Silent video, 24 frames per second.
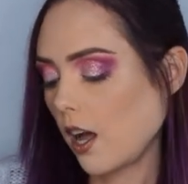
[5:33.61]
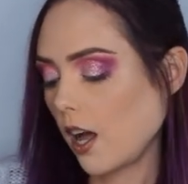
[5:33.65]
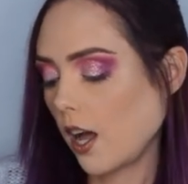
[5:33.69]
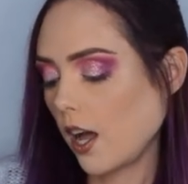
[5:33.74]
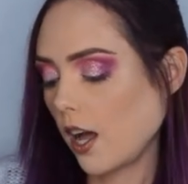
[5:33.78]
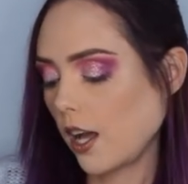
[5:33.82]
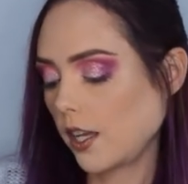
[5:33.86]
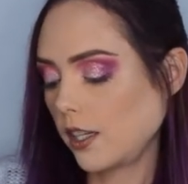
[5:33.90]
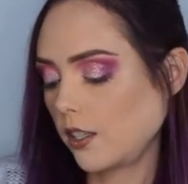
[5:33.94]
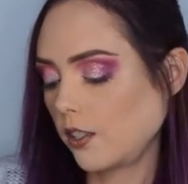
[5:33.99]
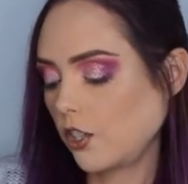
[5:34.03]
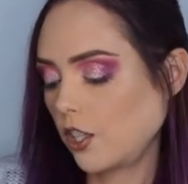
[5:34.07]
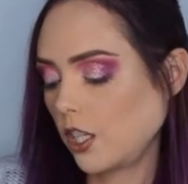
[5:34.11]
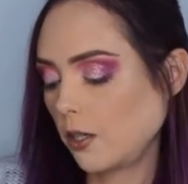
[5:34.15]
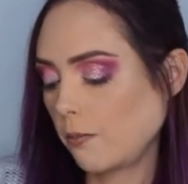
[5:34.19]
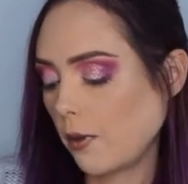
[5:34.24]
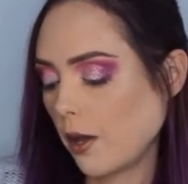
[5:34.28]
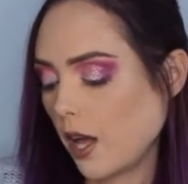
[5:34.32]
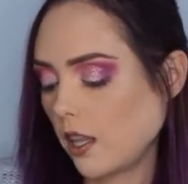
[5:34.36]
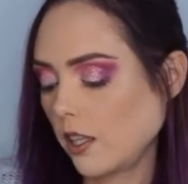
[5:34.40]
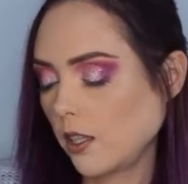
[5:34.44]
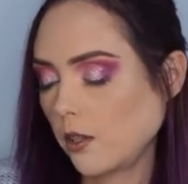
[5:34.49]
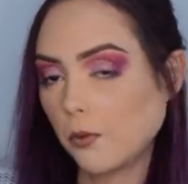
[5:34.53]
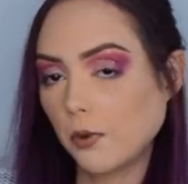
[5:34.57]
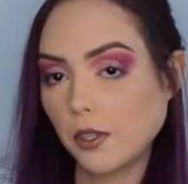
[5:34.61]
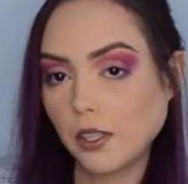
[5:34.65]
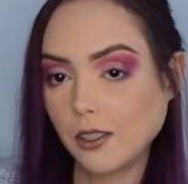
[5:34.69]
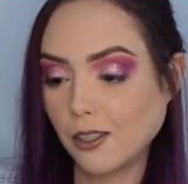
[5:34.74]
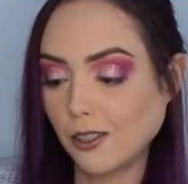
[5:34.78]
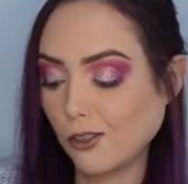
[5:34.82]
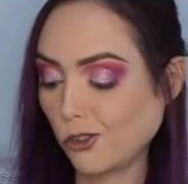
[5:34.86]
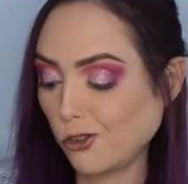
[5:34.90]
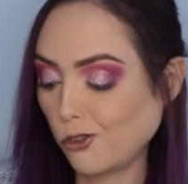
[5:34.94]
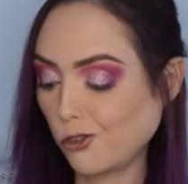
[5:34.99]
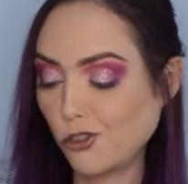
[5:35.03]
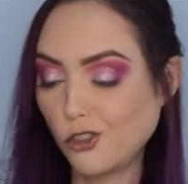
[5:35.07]
Eye and Cheek Palette with a
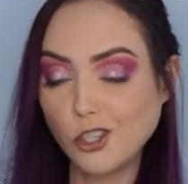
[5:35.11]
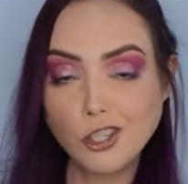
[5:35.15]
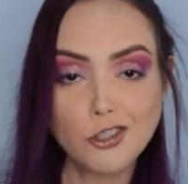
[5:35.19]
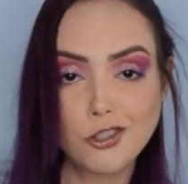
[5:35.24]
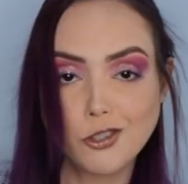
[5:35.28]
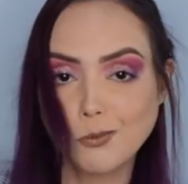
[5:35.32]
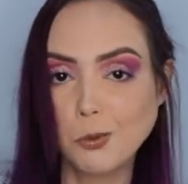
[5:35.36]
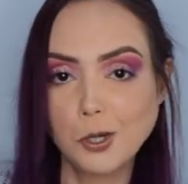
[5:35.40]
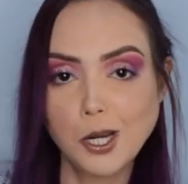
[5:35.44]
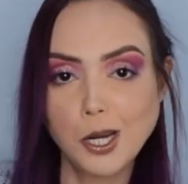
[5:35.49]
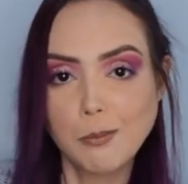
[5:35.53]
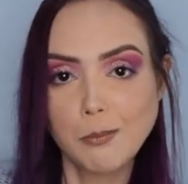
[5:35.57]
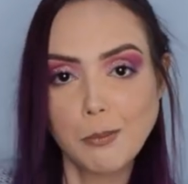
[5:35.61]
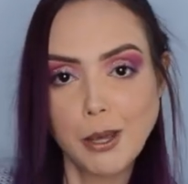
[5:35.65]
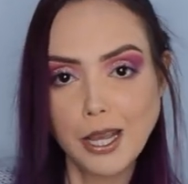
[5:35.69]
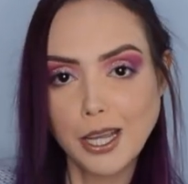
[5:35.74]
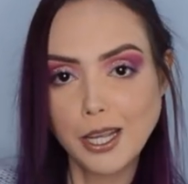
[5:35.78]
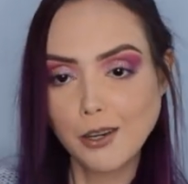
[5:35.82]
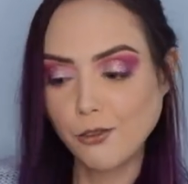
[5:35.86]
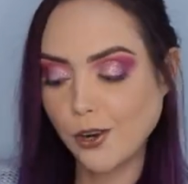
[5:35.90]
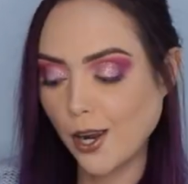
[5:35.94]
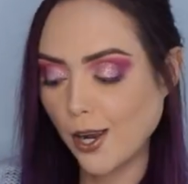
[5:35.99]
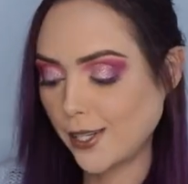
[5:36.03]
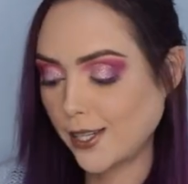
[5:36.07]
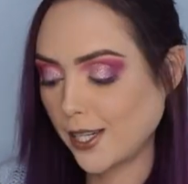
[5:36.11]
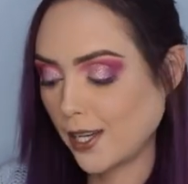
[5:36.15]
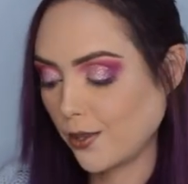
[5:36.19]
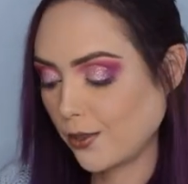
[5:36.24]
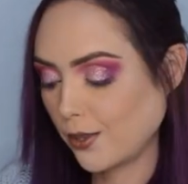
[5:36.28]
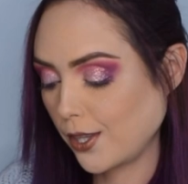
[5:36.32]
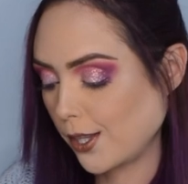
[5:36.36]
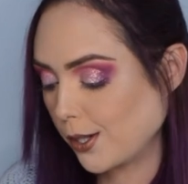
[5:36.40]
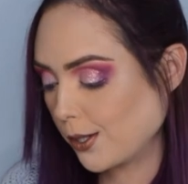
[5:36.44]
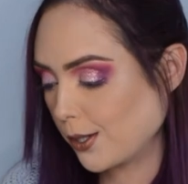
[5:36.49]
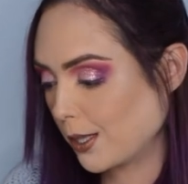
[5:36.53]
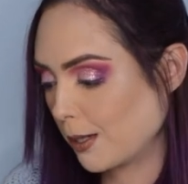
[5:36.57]
little gingerbread man right
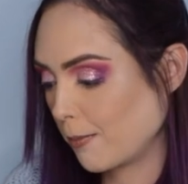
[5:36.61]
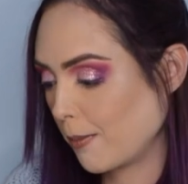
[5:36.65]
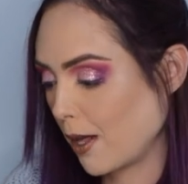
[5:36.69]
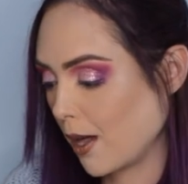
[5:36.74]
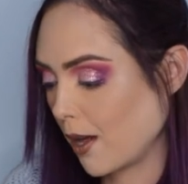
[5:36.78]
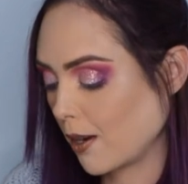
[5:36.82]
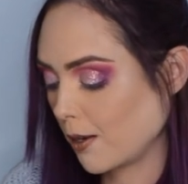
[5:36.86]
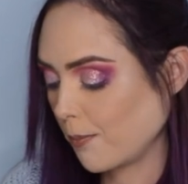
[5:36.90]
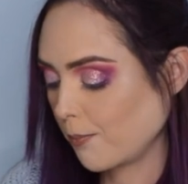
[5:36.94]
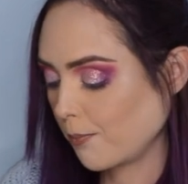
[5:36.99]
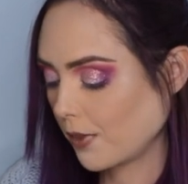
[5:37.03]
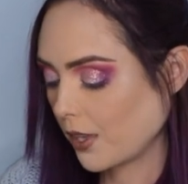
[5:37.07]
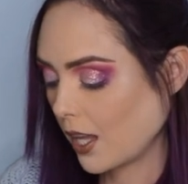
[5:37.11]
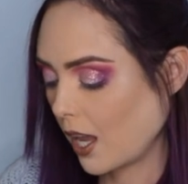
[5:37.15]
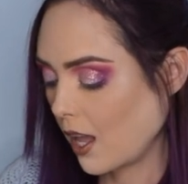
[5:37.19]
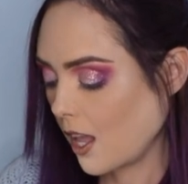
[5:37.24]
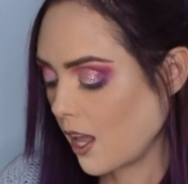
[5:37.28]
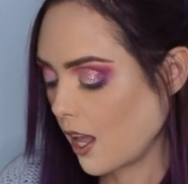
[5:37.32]
down there at the bottom.